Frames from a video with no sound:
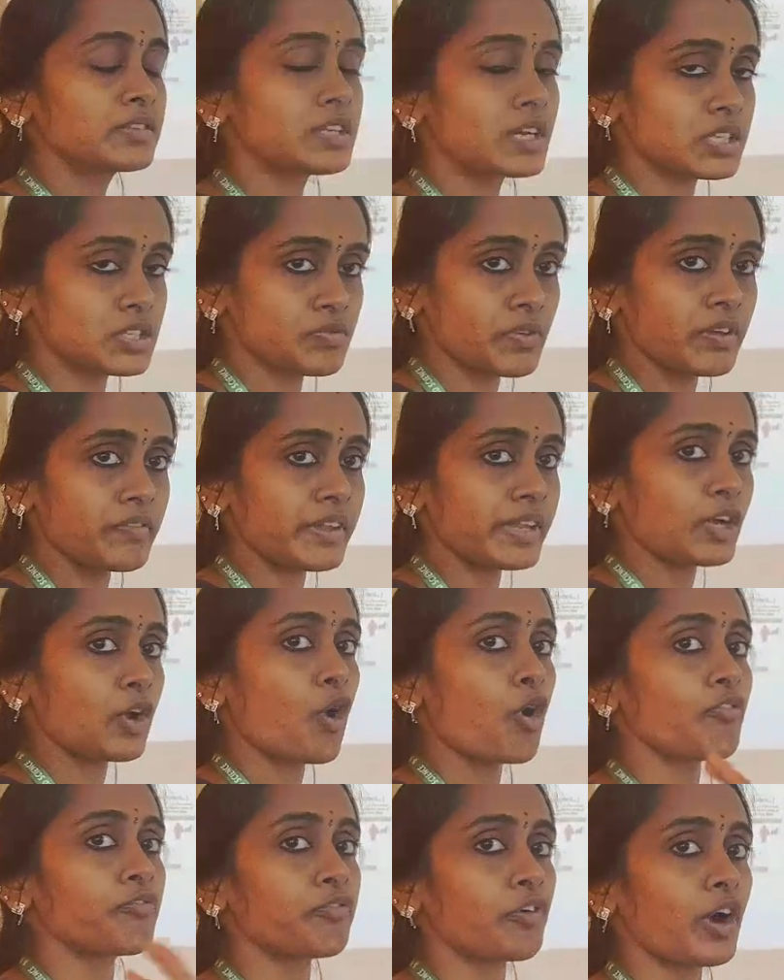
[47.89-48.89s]
That's why we
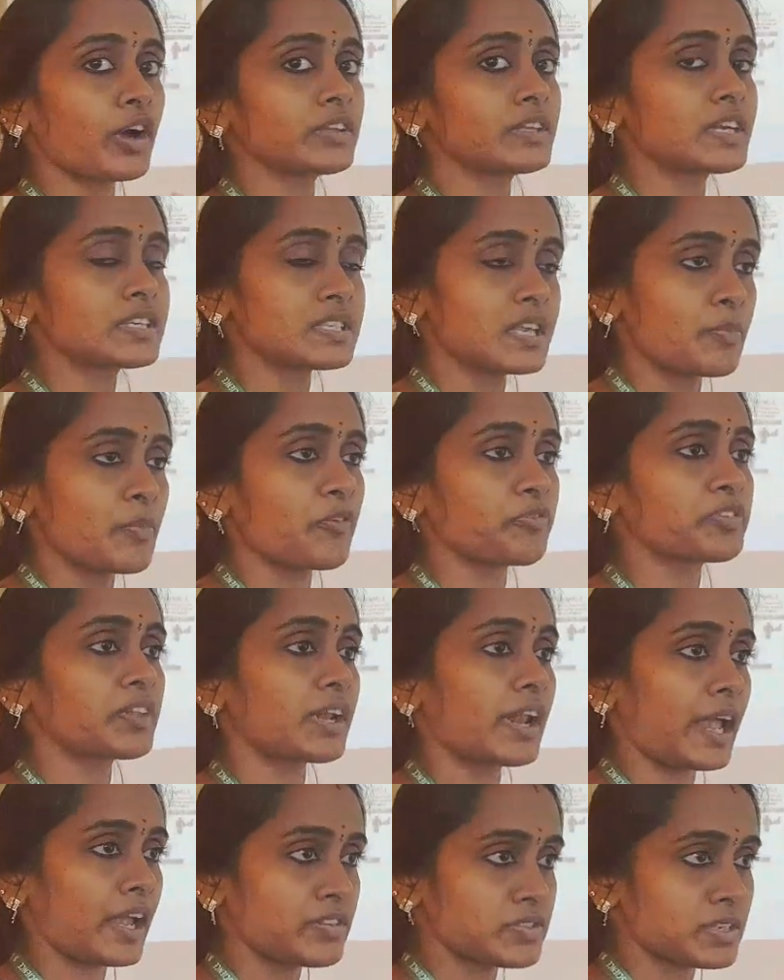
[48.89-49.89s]
go for the some of
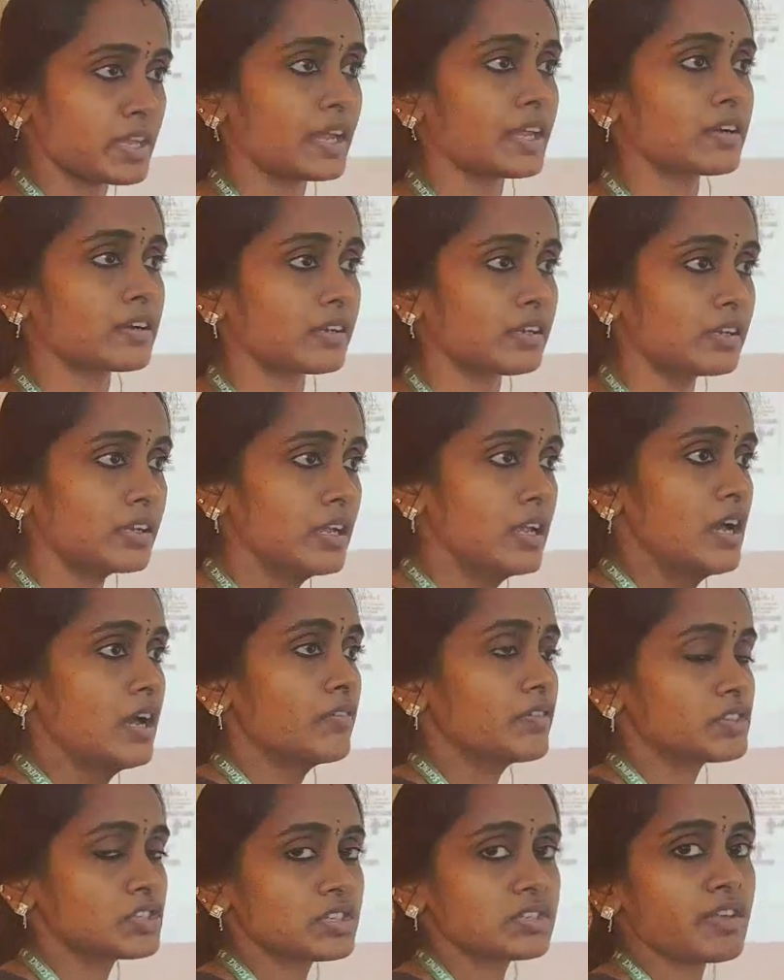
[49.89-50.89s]
the life cycle
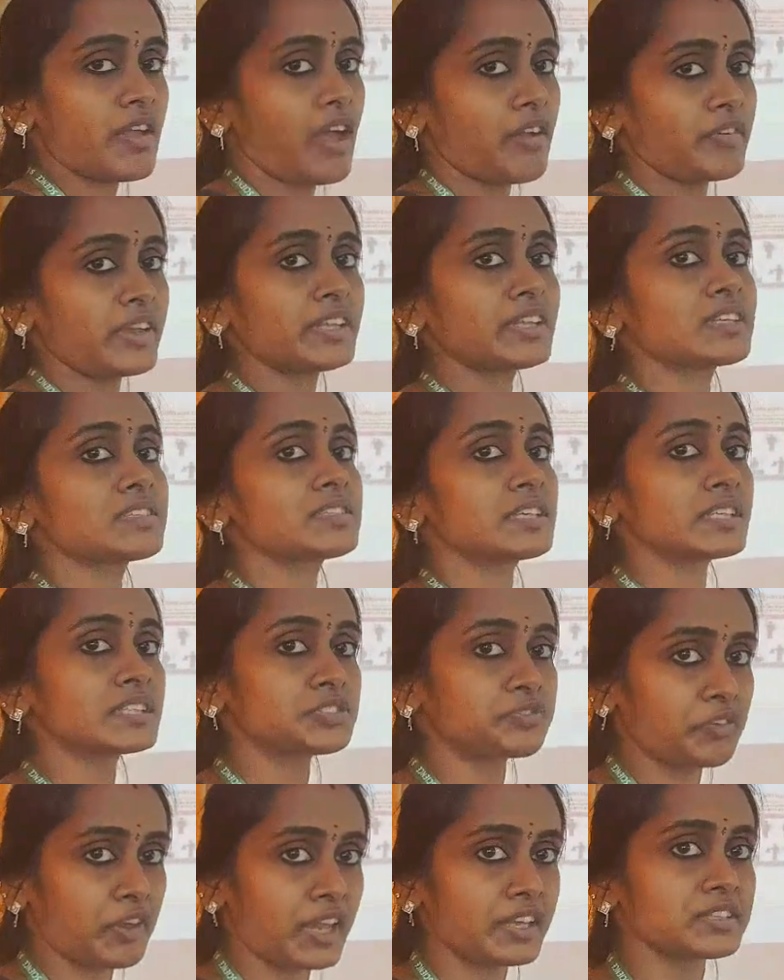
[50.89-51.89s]
which is having the
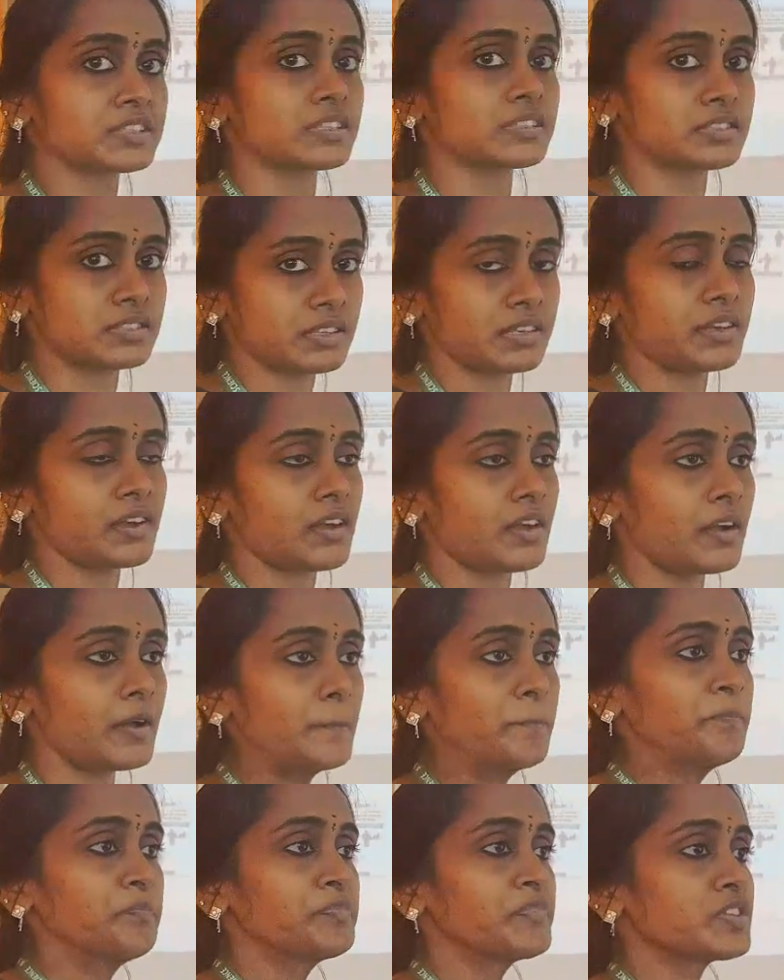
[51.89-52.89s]
6 phases here.
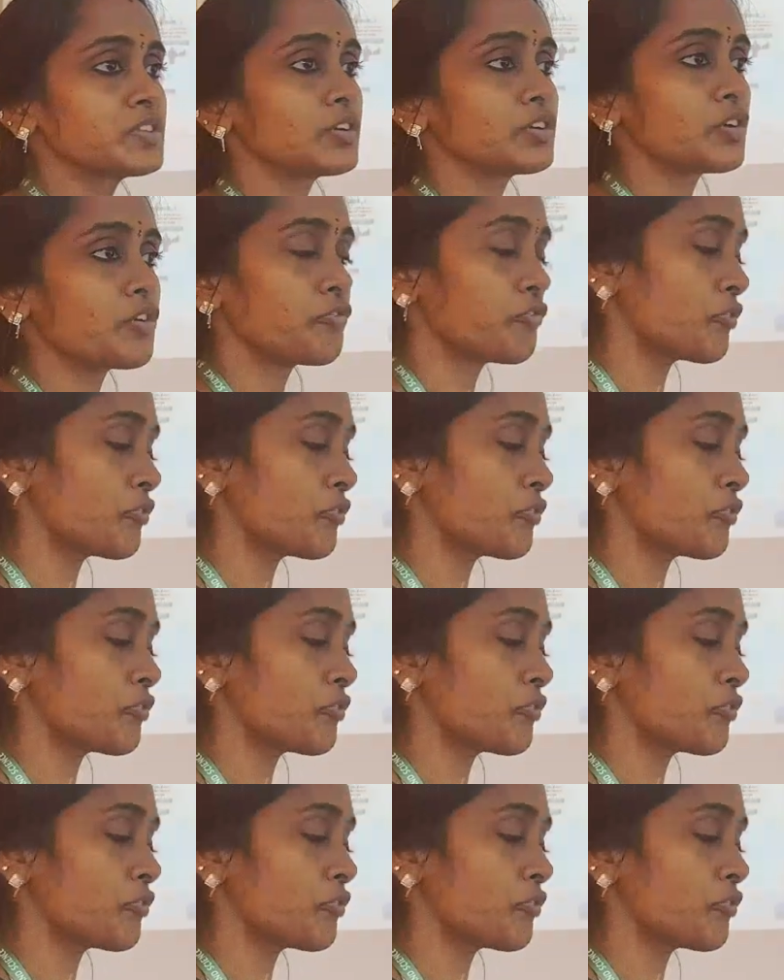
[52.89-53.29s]
So your